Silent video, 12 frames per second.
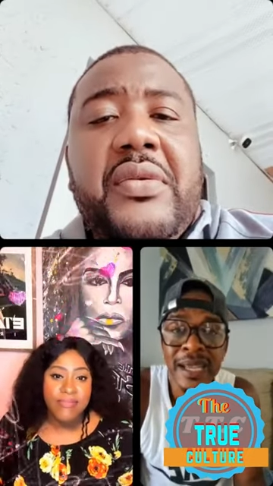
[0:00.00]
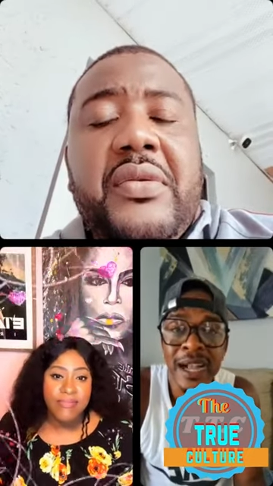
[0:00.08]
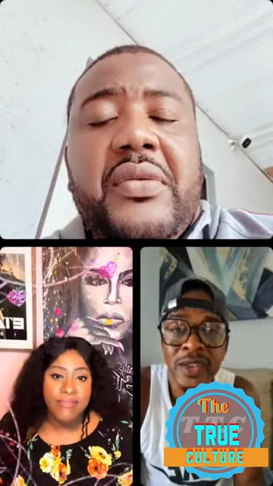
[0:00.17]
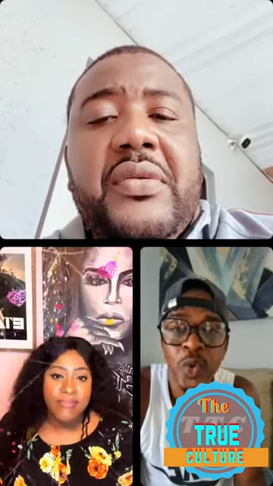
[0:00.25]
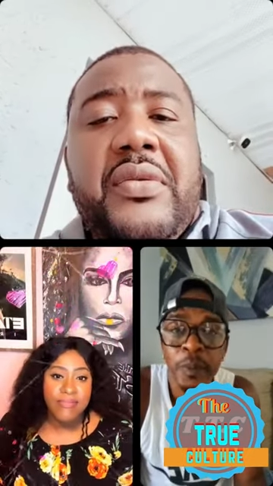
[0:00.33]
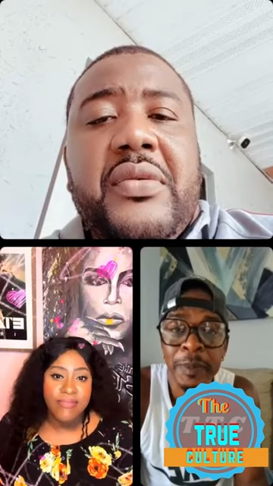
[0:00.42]

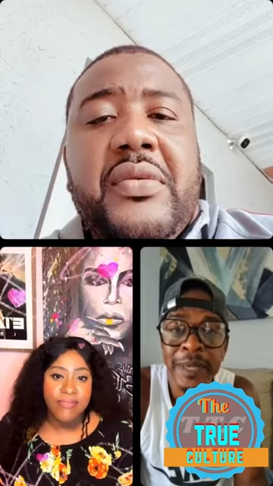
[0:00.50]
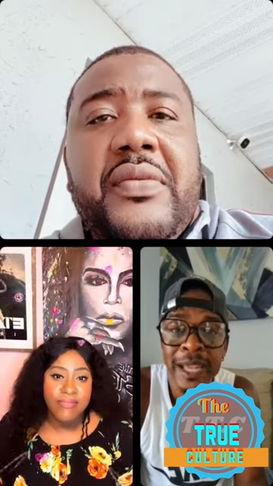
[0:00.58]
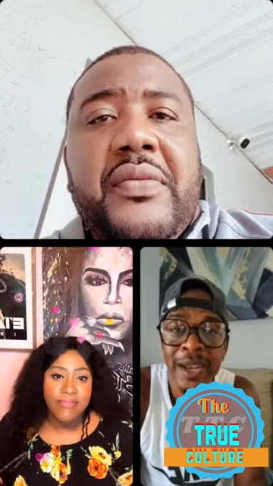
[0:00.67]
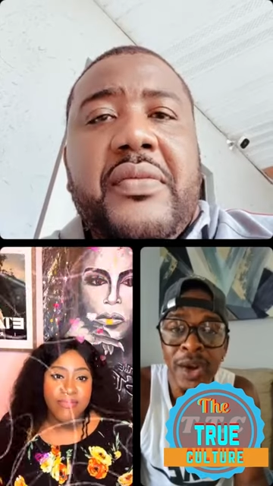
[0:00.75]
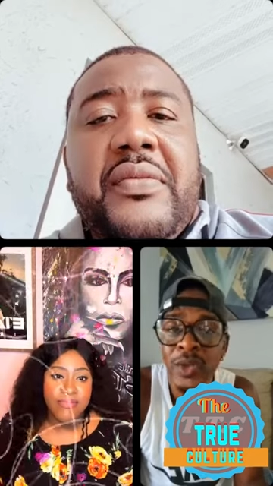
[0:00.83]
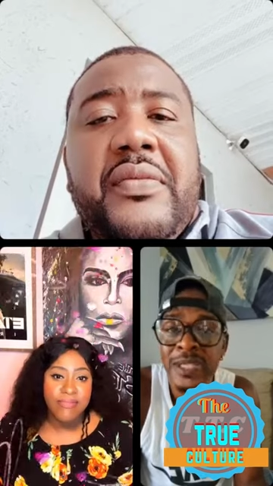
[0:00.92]
Speaker 1: two people in
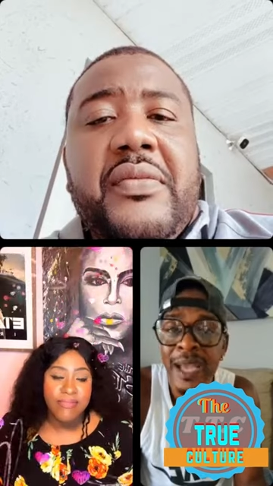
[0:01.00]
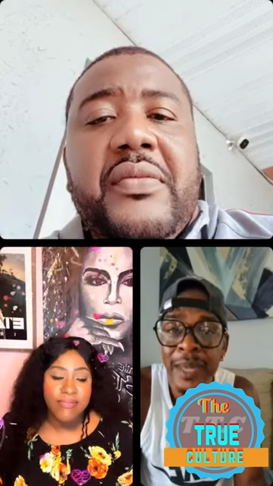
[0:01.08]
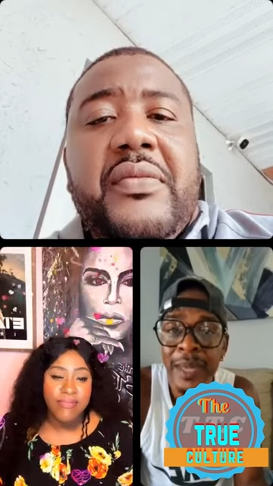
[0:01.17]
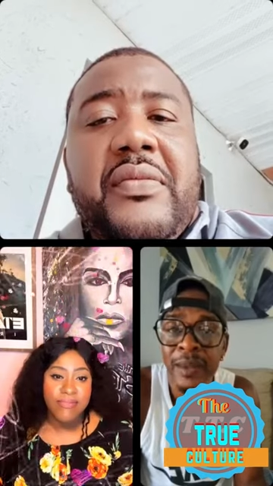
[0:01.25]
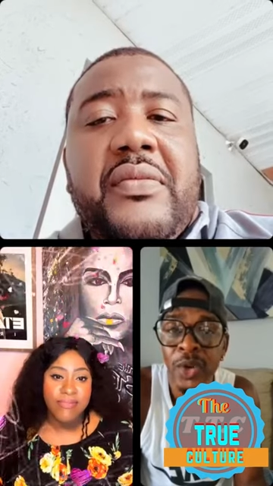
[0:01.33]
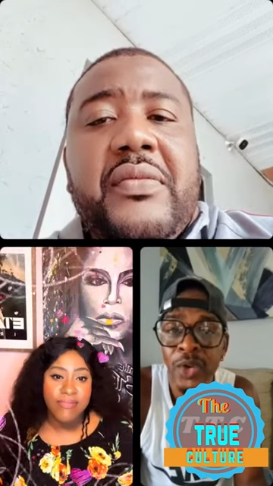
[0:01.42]
the house and
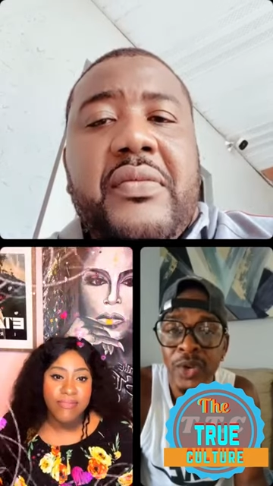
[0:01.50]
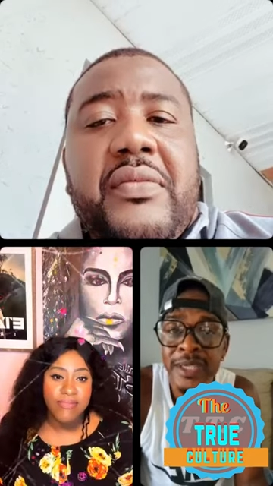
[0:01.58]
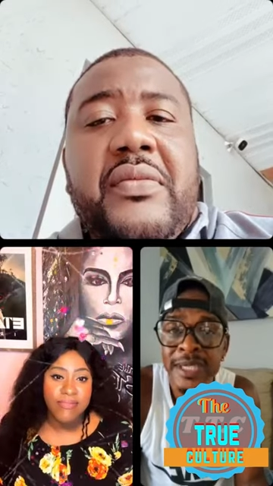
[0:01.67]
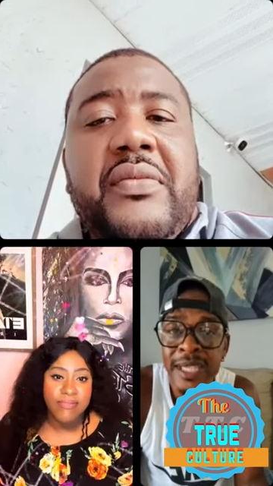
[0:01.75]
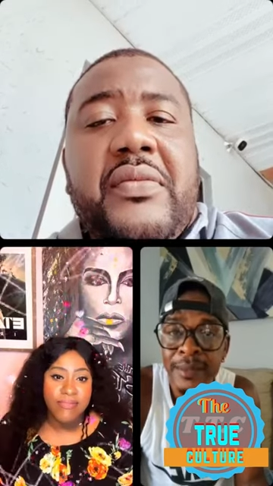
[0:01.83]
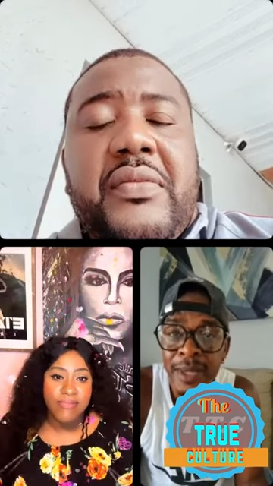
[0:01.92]
make them go around the
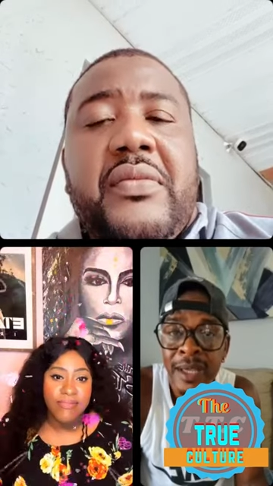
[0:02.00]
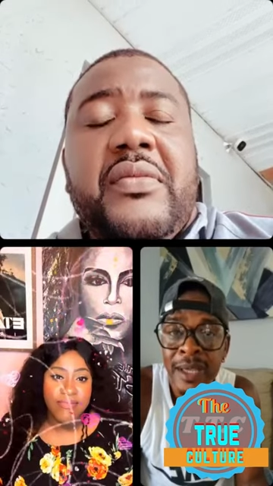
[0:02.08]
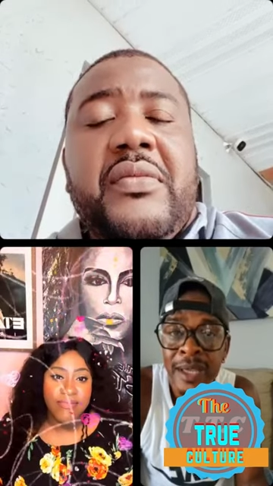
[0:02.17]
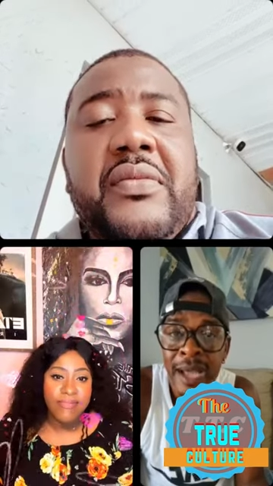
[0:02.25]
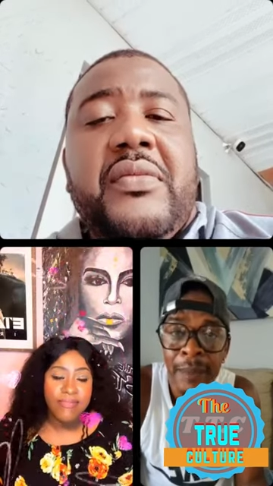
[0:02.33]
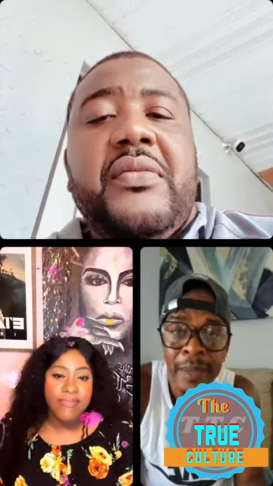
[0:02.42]
table
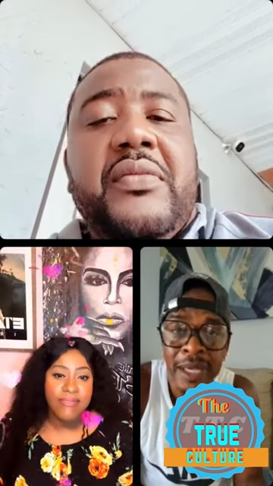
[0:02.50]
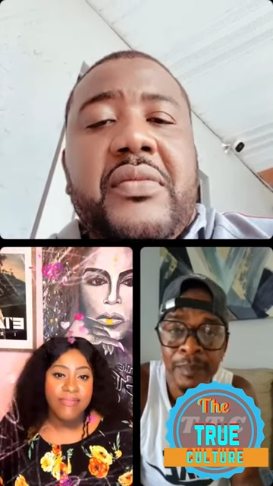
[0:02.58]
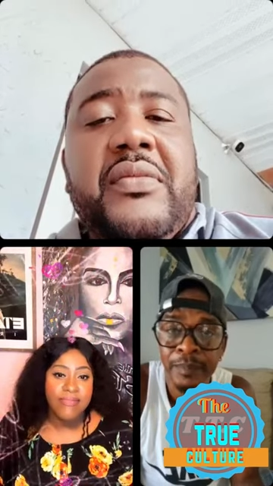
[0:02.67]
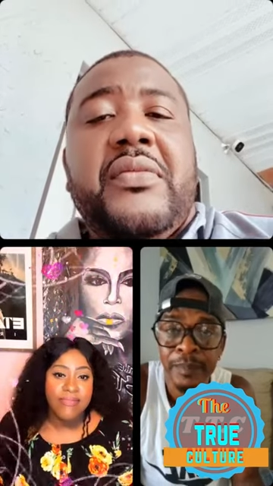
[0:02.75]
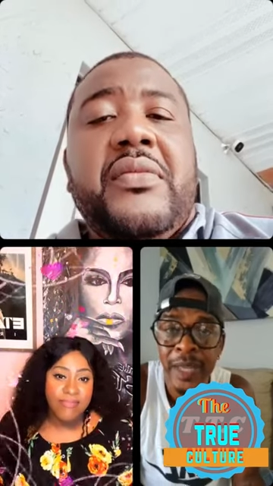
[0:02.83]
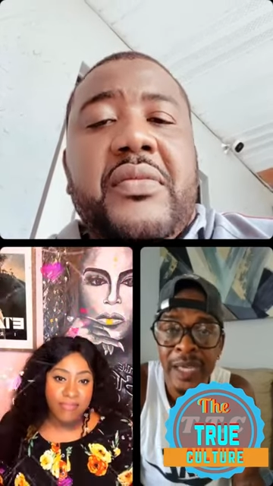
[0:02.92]
and make them
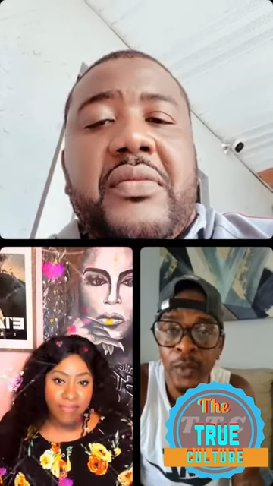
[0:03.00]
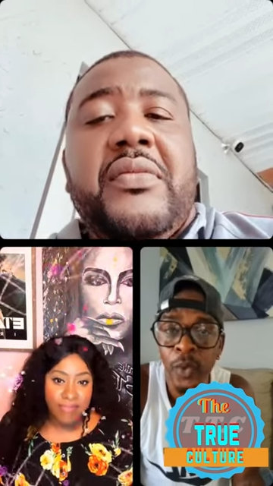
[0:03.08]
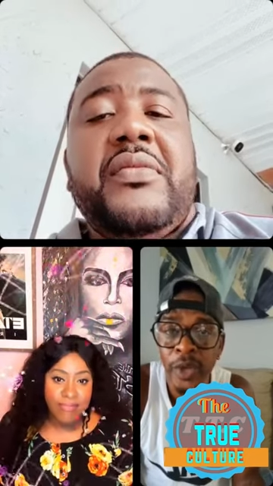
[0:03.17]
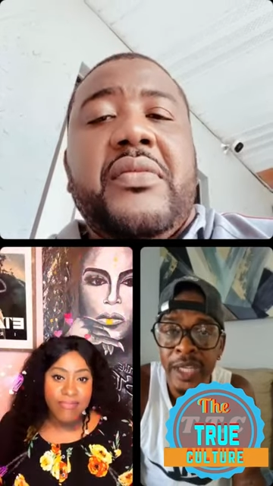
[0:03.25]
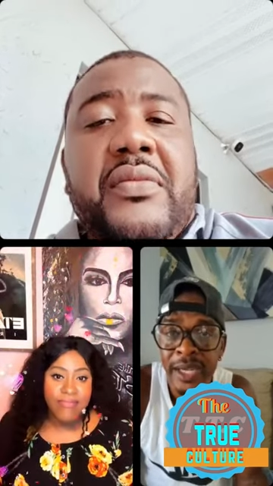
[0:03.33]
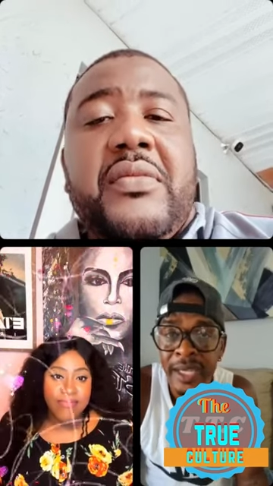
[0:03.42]
make them
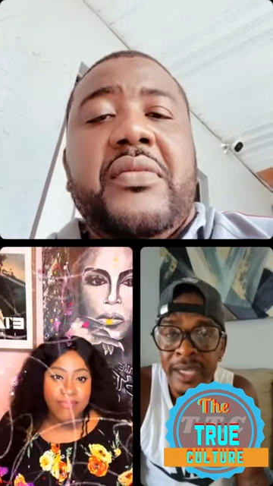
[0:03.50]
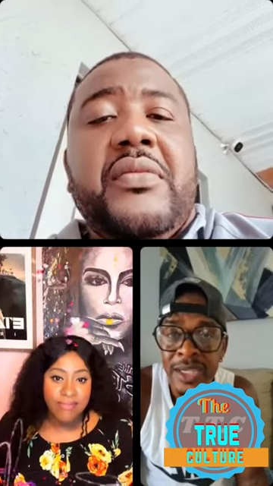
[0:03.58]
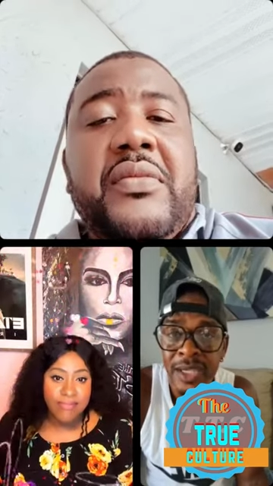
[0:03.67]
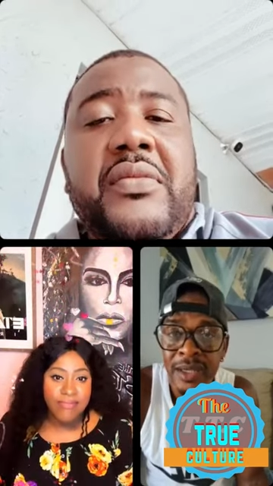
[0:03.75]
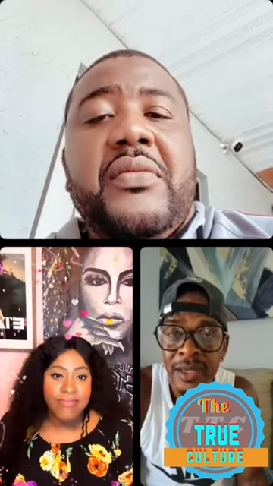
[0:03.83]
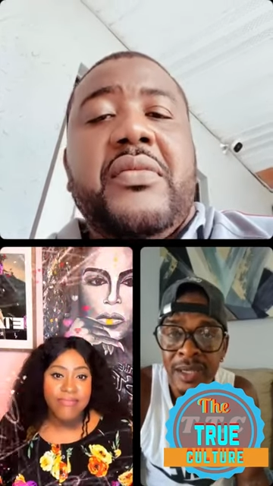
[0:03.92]
cook in the
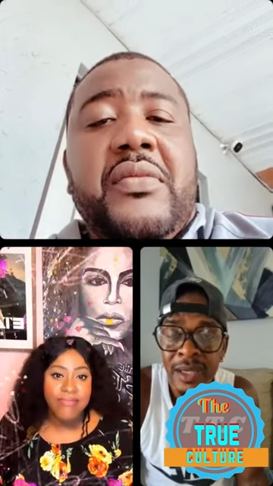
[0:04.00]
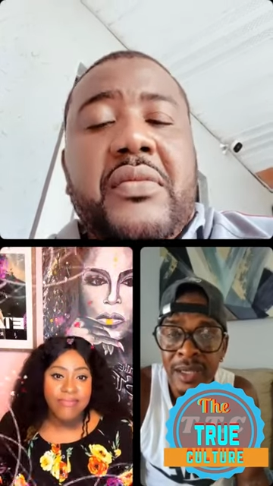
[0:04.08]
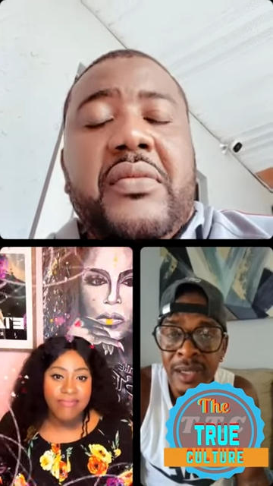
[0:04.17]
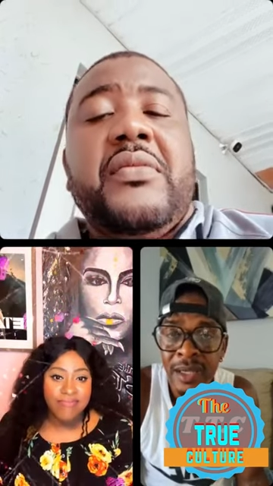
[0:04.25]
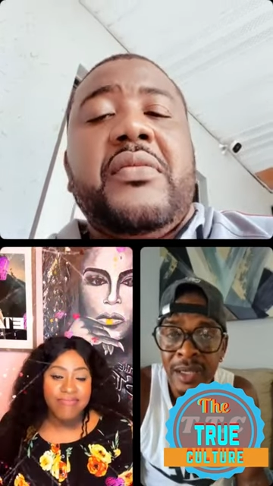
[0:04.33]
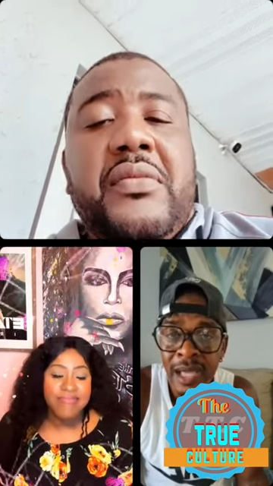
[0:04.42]
kitchen.
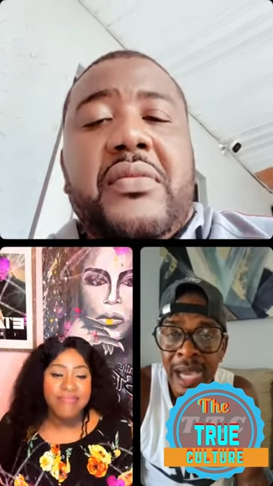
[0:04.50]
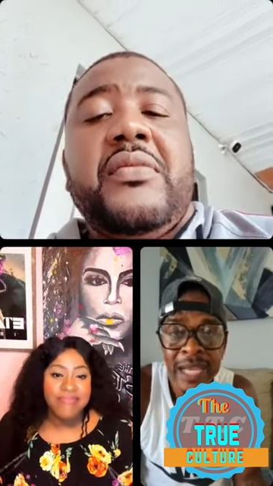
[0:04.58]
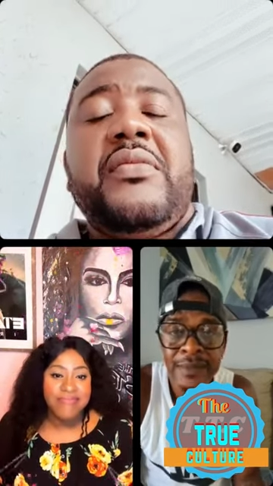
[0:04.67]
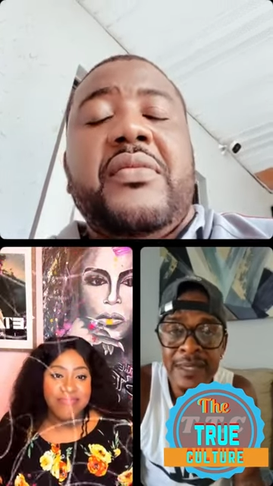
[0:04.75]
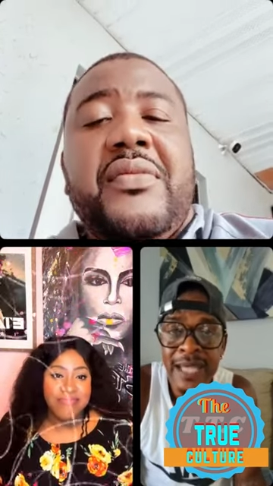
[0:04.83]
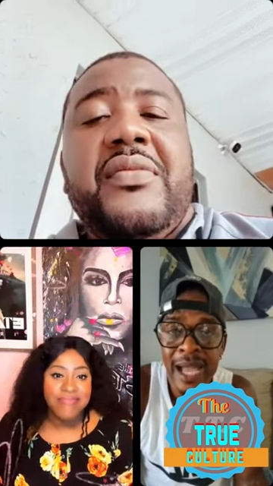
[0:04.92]
And
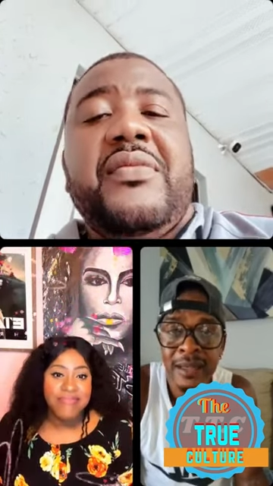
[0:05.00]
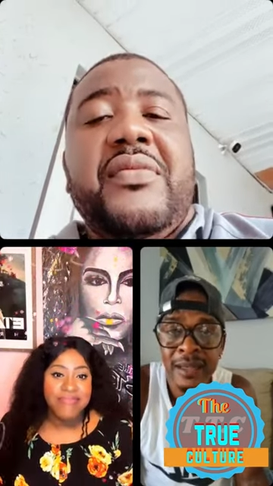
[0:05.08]
them start